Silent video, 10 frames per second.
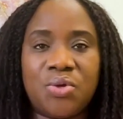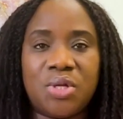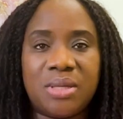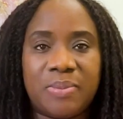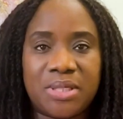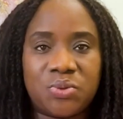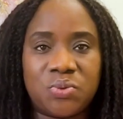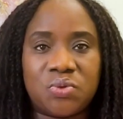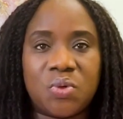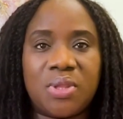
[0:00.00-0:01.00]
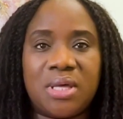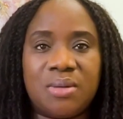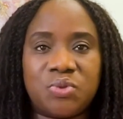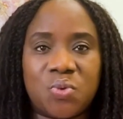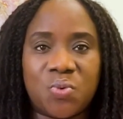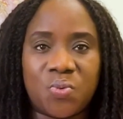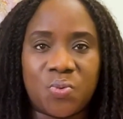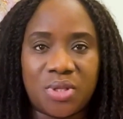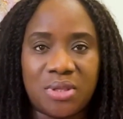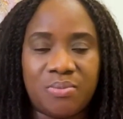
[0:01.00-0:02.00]
you need a place to store them. So
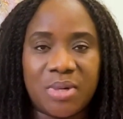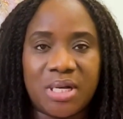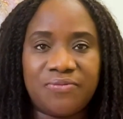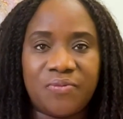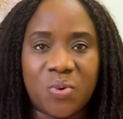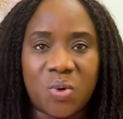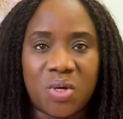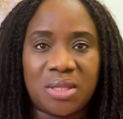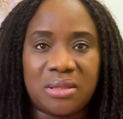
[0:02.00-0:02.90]
the money for